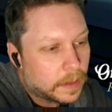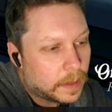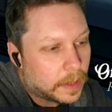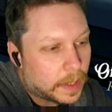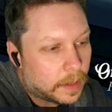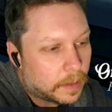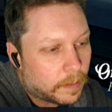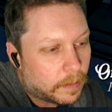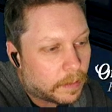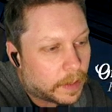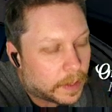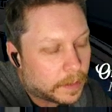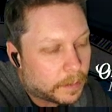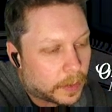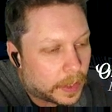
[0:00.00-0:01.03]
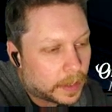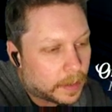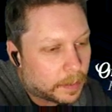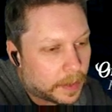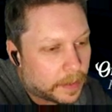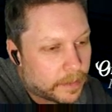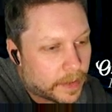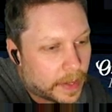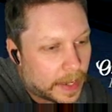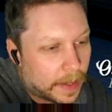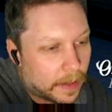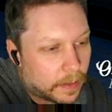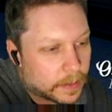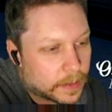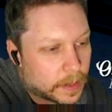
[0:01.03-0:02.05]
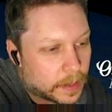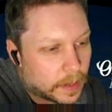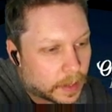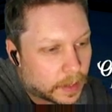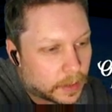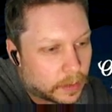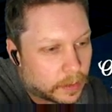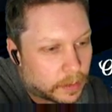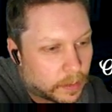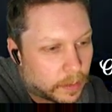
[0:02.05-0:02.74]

I don't want to break my vow to not Google